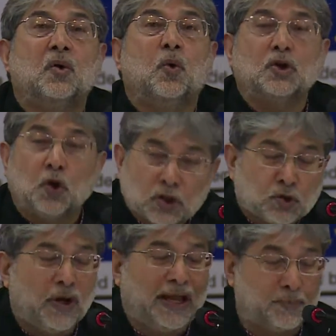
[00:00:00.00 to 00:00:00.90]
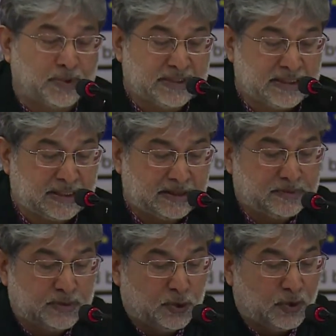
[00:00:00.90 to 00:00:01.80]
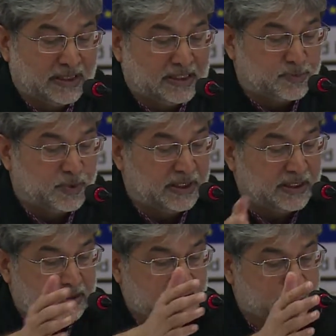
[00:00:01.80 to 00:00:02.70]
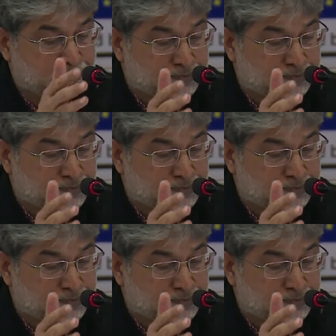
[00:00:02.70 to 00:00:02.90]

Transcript: What also happens during this period